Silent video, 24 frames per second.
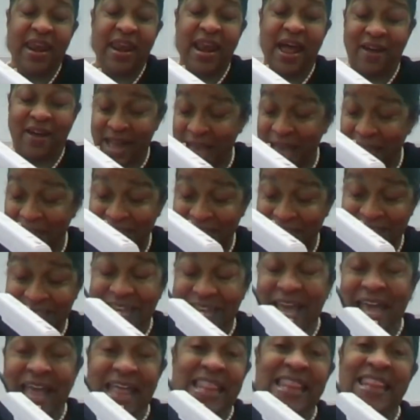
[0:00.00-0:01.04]
Now,
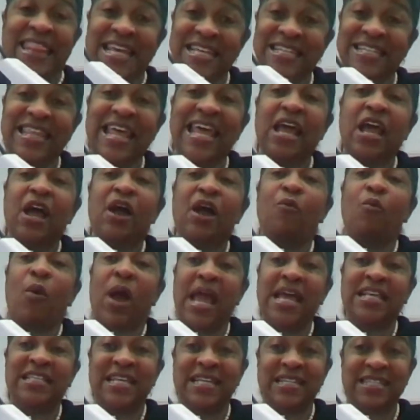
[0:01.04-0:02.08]
guys, this thing
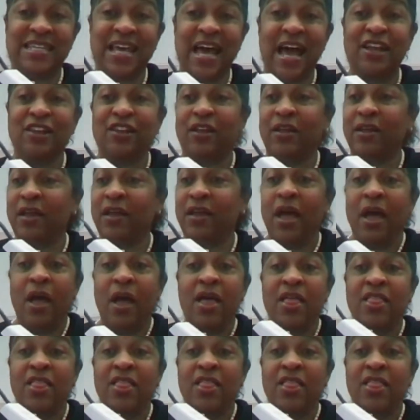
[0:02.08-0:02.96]
weighs a ton.